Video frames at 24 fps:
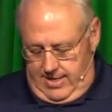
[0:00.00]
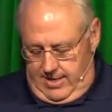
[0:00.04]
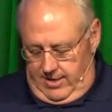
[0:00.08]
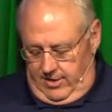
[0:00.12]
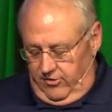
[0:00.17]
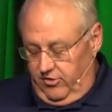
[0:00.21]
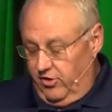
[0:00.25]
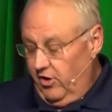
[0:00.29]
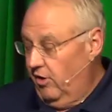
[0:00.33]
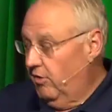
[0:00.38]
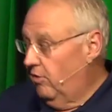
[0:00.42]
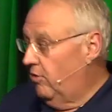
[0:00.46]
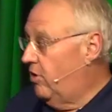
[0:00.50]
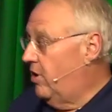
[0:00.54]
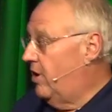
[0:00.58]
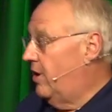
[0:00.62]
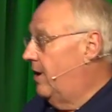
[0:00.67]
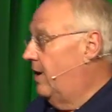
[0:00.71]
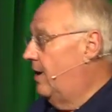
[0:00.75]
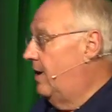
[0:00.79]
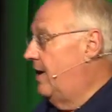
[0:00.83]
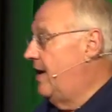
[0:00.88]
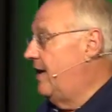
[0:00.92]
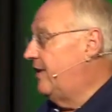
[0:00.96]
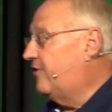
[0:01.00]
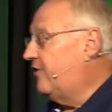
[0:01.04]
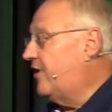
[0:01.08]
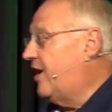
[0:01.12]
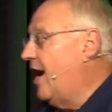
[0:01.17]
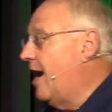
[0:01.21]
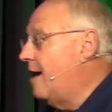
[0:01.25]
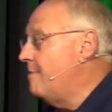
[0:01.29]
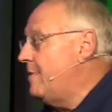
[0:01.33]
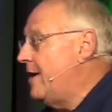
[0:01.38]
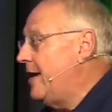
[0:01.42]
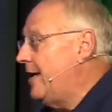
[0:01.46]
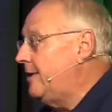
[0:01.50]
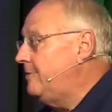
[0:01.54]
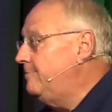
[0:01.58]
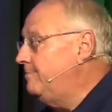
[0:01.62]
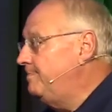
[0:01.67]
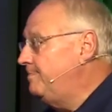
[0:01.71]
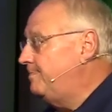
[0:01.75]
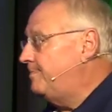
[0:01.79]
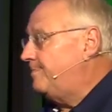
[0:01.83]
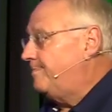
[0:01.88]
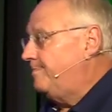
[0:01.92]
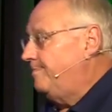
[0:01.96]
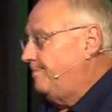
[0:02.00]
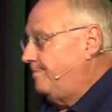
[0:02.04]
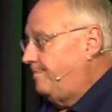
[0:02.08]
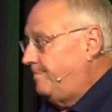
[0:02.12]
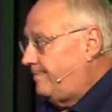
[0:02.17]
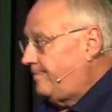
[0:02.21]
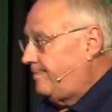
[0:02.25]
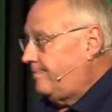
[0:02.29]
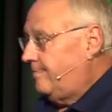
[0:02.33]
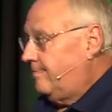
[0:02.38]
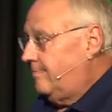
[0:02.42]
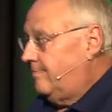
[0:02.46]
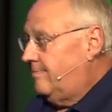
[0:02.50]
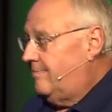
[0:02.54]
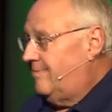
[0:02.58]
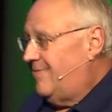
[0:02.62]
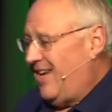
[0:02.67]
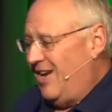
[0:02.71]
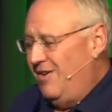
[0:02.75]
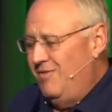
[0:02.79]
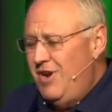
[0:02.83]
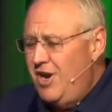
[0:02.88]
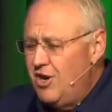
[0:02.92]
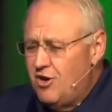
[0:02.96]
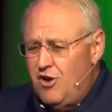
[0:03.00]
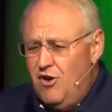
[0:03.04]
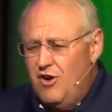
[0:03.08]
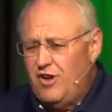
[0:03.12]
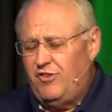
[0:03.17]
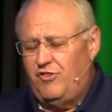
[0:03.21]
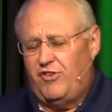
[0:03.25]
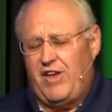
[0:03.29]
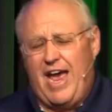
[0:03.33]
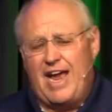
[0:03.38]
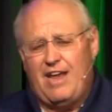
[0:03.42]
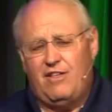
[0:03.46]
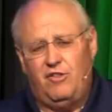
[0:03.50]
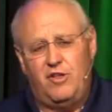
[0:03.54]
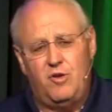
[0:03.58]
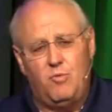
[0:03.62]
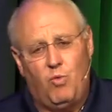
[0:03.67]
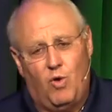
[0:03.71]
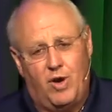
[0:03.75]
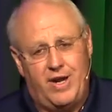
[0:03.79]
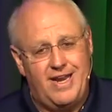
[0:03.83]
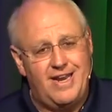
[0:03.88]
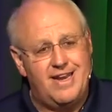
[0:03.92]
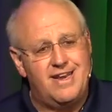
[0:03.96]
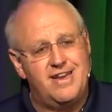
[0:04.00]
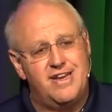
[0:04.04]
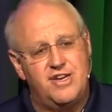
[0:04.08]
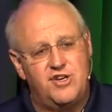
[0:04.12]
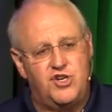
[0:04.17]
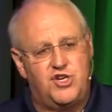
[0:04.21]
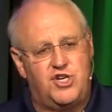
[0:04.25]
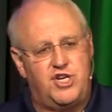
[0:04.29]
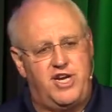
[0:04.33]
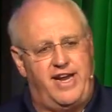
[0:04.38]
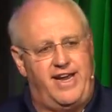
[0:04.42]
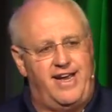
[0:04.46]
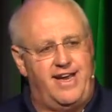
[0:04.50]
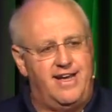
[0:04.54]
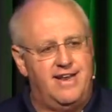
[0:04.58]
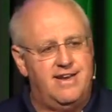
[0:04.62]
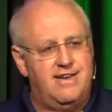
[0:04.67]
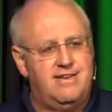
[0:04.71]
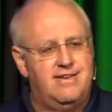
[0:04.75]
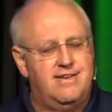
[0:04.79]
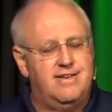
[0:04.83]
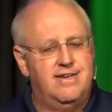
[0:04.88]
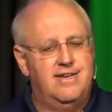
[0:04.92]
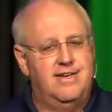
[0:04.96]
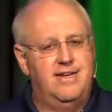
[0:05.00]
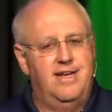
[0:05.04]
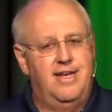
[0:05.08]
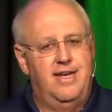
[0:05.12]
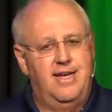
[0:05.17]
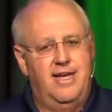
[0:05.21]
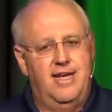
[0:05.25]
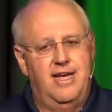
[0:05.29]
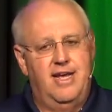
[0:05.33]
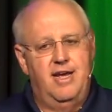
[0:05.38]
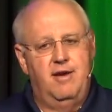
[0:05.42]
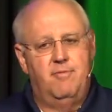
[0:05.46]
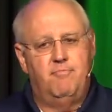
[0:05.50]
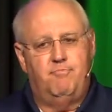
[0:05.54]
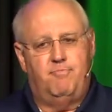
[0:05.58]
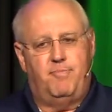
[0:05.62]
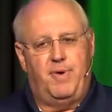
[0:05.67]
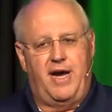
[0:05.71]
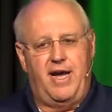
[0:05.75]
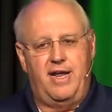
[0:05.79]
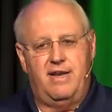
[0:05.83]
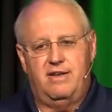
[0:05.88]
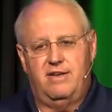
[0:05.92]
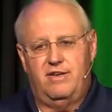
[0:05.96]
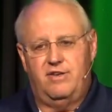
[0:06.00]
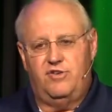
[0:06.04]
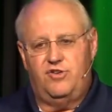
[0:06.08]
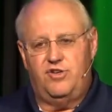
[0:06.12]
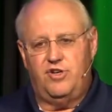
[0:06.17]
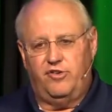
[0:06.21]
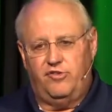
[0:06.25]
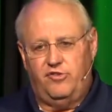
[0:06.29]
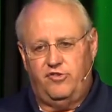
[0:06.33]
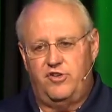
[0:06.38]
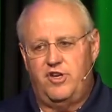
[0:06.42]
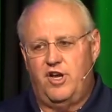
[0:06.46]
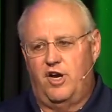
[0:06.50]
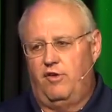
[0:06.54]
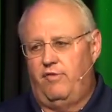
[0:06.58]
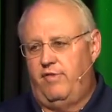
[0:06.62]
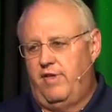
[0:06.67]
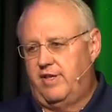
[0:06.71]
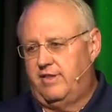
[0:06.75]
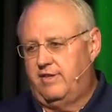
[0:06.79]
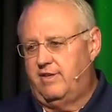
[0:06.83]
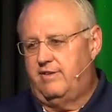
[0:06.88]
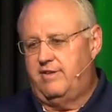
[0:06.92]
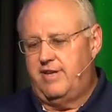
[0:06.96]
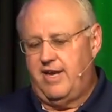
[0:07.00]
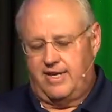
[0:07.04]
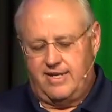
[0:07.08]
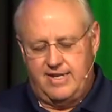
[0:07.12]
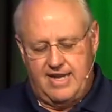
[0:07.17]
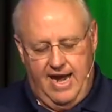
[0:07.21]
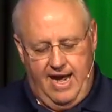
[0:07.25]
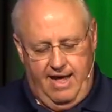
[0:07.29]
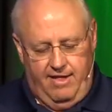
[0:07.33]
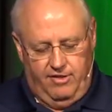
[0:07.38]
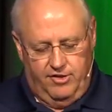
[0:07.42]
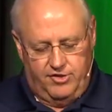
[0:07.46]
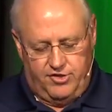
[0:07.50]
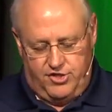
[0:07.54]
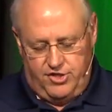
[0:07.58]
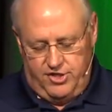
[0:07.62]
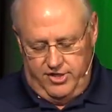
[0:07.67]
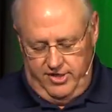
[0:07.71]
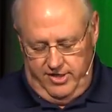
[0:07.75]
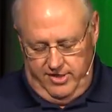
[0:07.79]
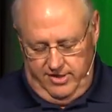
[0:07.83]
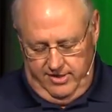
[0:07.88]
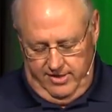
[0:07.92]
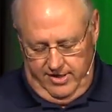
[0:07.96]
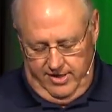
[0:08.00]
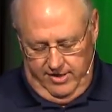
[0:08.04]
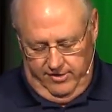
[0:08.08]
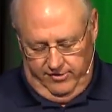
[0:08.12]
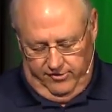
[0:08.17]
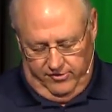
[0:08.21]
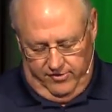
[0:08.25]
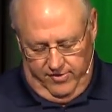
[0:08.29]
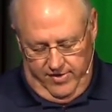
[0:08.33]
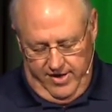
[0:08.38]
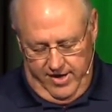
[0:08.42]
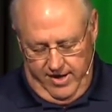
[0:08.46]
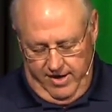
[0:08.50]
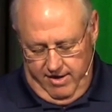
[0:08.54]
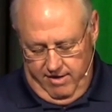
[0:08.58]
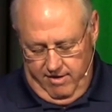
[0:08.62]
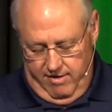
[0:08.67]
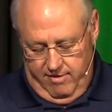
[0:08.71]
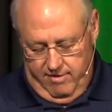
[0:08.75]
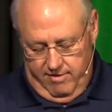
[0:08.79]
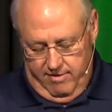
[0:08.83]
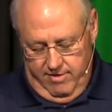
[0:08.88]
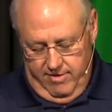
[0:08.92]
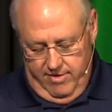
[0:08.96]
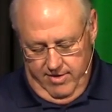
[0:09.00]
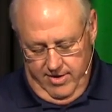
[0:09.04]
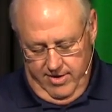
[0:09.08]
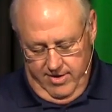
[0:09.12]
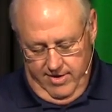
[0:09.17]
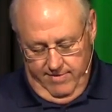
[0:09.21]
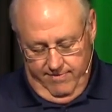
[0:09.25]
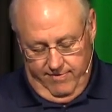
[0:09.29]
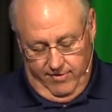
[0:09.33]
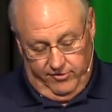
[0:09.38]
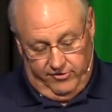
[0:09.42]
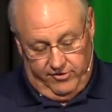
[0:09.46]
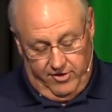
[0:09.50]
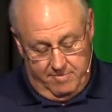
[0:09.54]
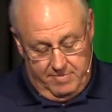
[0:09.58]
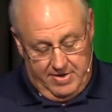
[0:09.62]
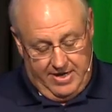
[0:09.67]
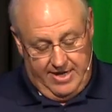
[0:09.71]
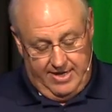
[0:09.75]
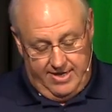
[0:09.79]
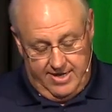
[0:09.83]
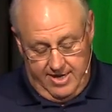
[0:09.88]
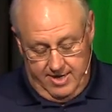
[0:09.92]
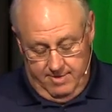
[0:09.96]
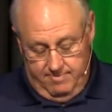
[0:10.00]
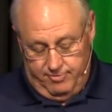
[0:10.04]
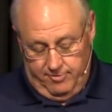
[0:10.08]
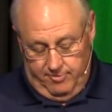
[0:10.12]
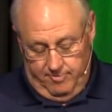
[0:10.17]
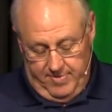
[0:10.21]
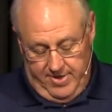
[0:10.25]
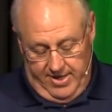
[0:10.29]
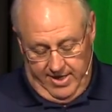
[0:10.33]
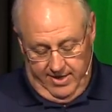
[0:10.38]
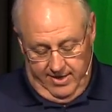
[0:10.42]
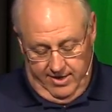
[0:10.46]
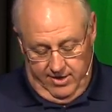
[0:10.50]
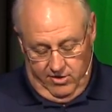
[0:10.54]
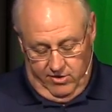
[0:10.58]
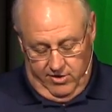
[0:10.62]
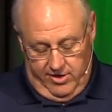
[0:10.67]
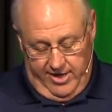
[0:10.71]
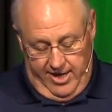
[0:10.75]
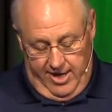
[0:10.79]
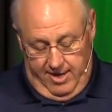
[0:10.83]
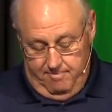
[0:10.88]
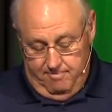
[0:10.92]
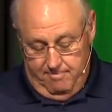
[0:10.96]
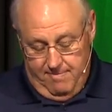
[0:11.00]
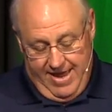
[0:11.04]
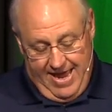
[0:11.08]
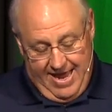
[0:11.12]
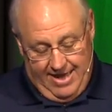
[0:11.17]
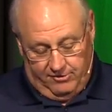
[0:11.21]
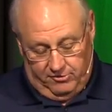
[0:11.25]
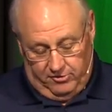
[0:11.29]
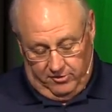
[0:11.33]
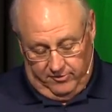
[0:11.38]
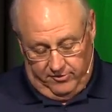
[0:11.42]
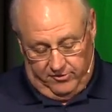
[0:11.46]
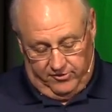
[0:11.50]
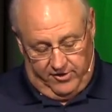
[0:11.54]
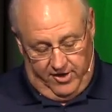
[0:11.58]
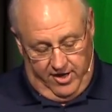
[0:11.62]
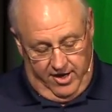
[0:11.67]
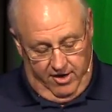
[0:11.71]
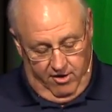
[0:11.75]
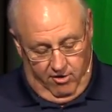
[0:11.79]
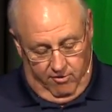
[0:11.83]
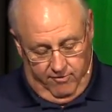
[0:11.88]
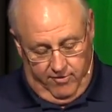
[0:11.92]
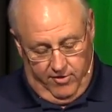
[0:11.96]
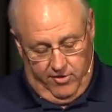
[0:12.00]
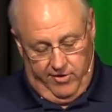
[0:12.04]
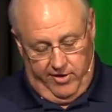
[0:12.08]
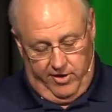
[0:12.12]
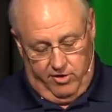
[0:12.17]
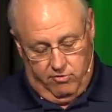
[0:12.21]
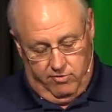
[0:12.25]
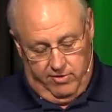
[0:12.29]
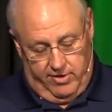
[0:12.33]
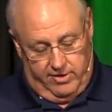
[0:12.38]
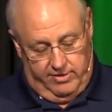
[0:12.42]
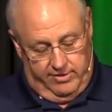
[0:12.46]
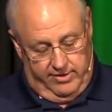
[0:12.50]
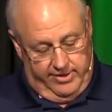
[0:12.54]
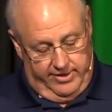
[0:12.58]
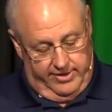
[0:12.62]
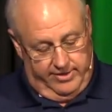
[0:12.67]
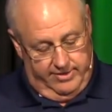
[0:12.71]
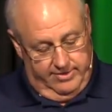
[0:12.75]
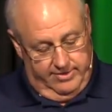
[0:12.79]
So it's coming. We don't know exactly what it is yet. But just know that the technology is there for somebody to implement it on a massive scale very quickly.